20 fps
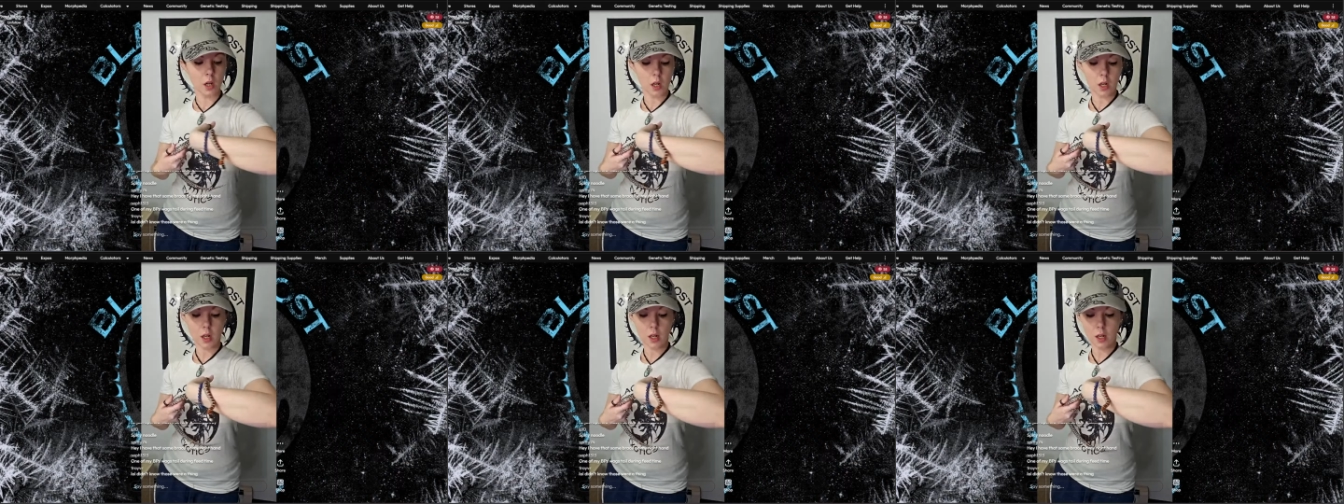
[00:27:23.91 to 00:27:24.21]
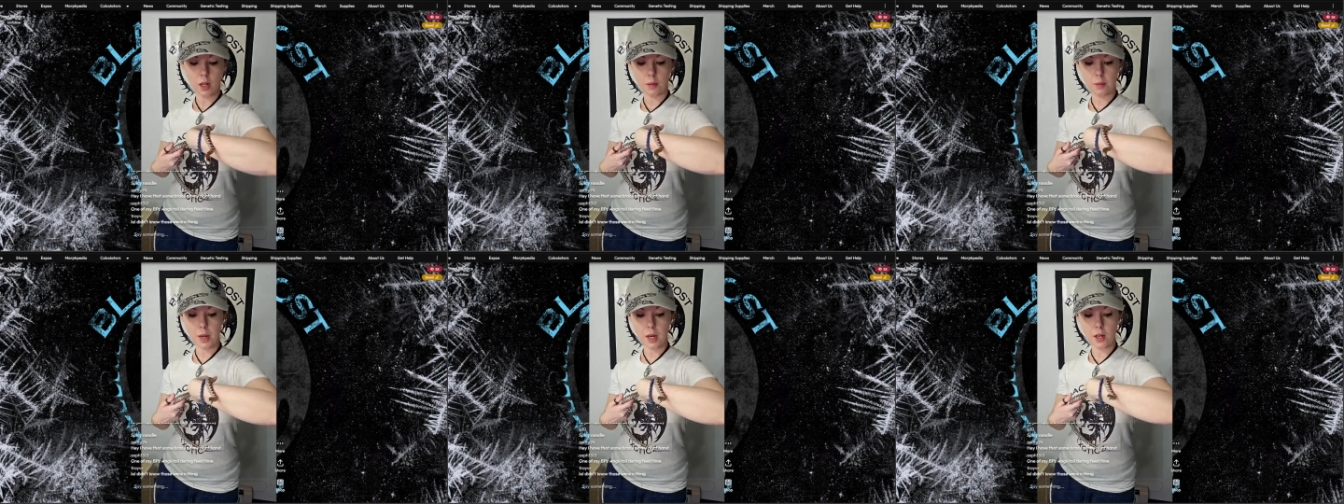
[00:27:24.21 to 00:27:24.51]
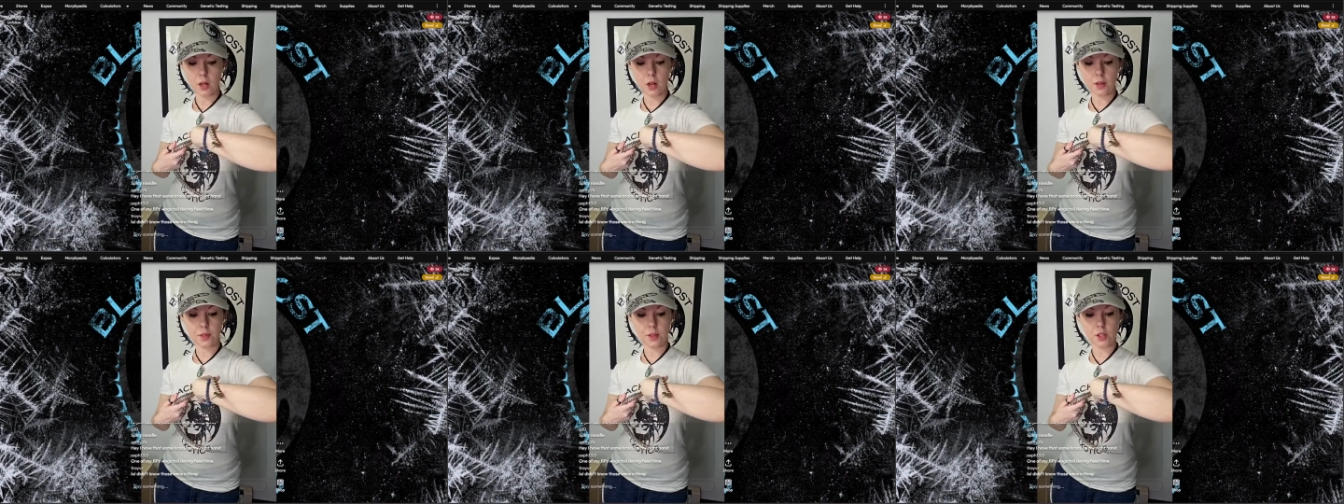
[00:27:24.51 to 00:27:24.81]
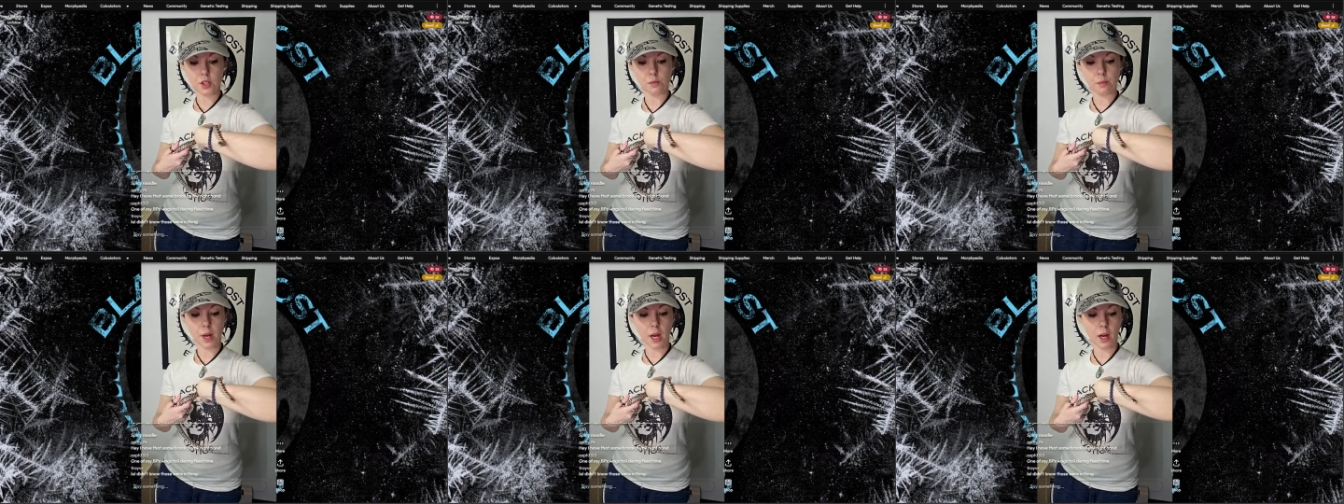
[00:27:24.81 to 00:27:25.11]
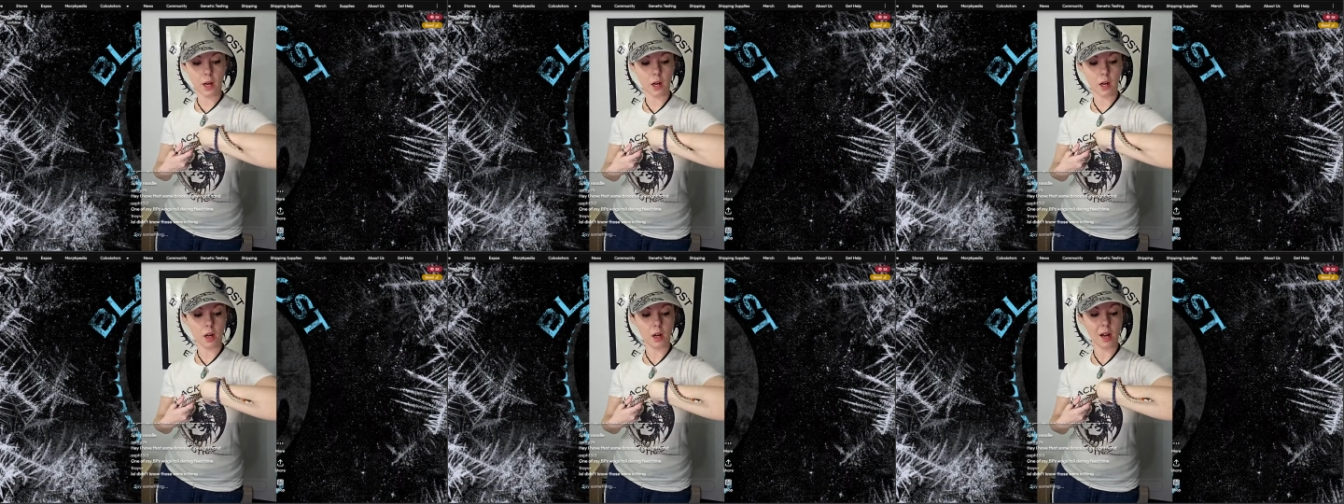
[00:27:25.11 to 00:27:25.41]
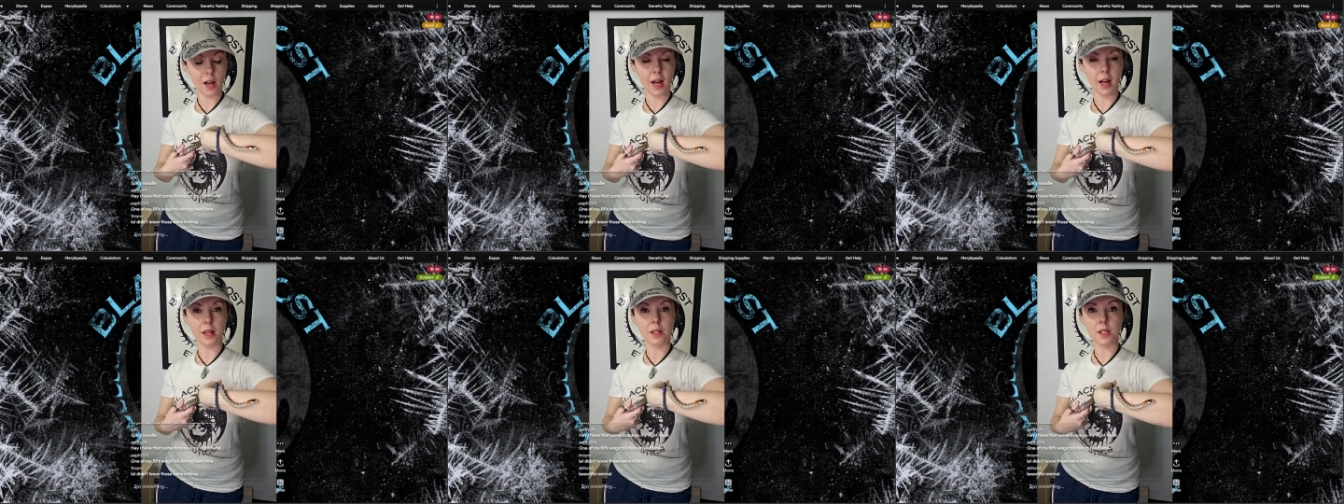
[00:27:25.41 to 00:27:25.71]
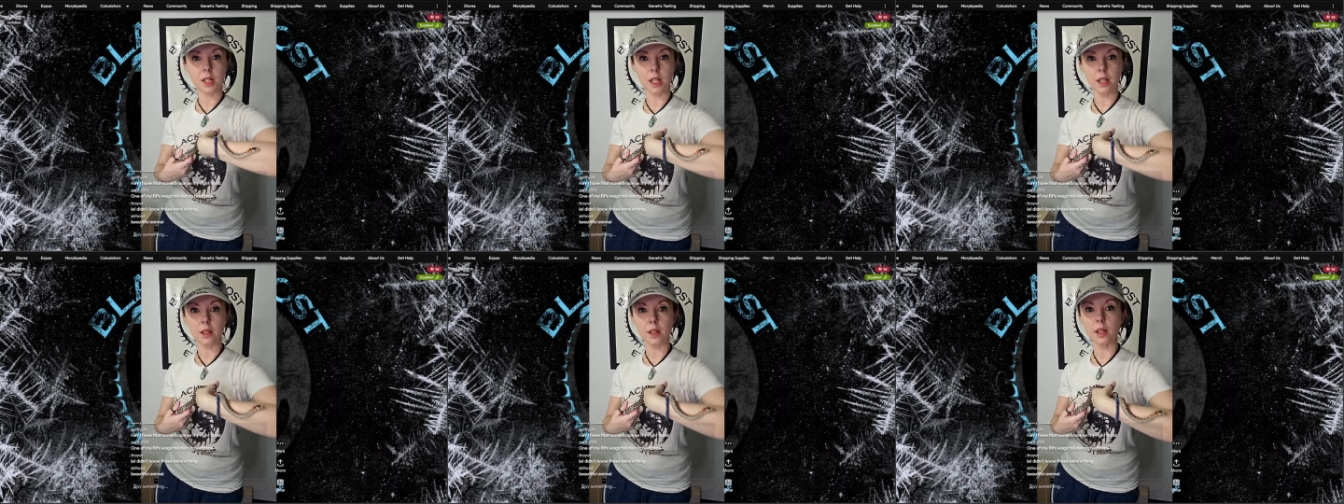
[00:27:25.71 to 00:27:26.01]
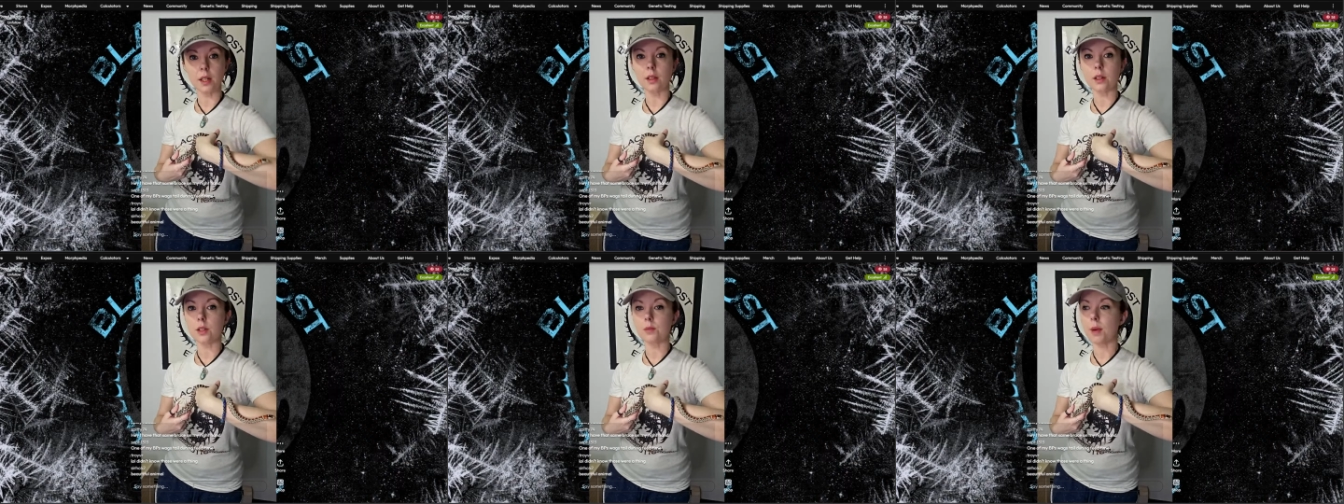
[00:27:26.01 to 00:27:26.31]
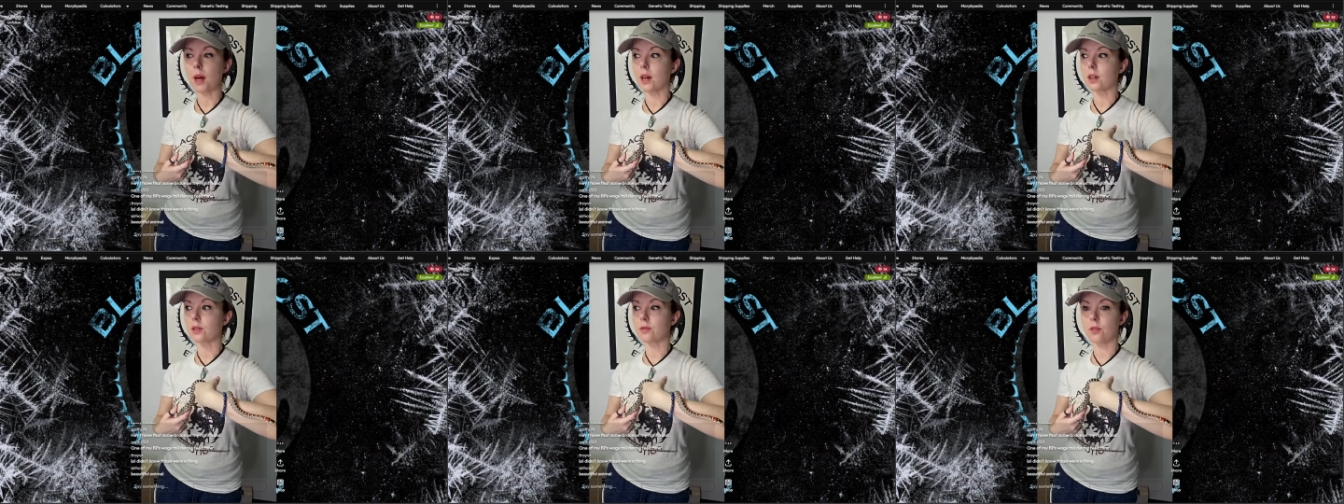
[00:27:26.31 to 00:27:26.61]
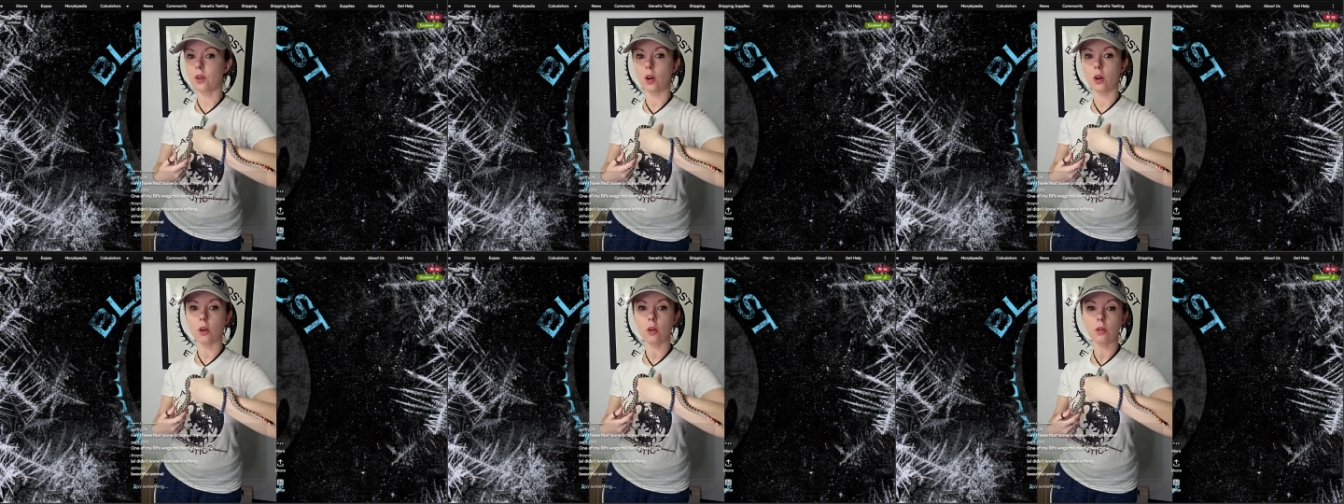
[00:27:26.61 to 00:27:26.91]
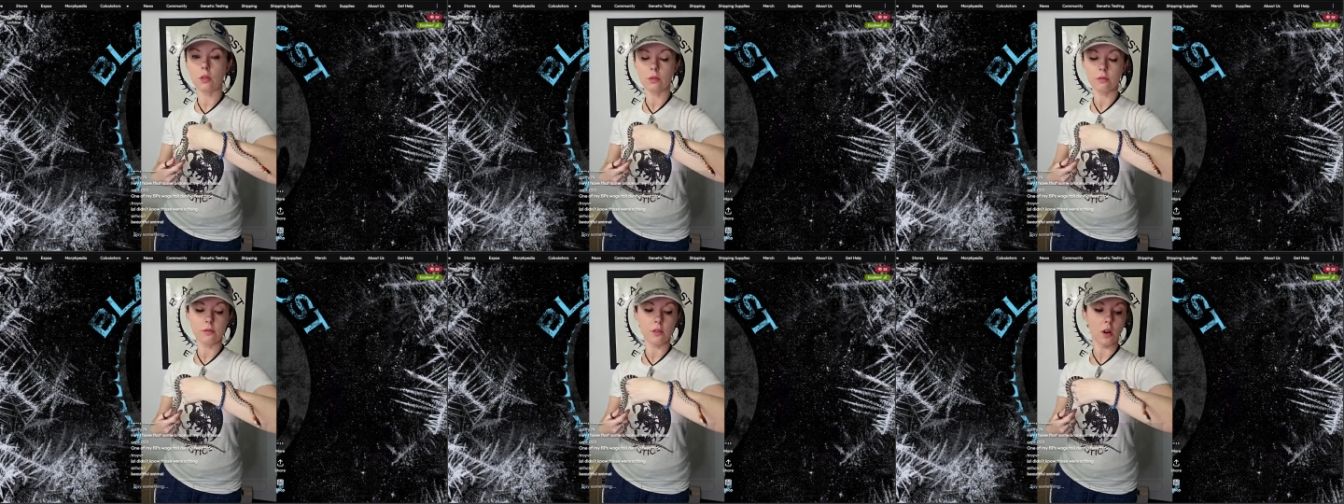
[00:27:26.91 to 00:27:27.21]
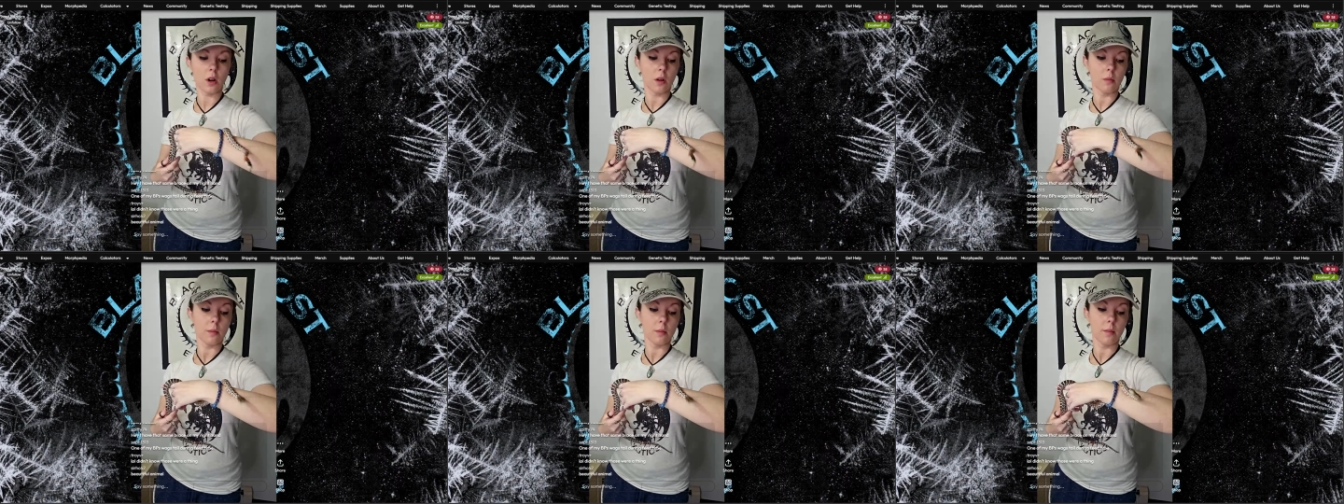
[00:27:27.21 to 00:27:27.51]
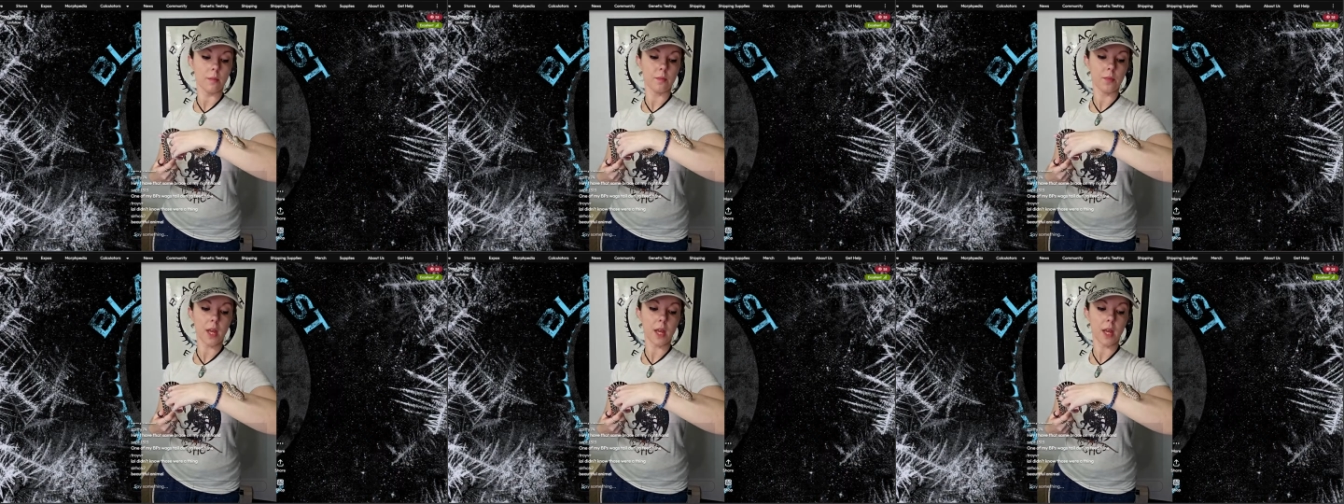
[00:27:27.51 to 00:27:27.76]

I got this pair at Tinley this past fall from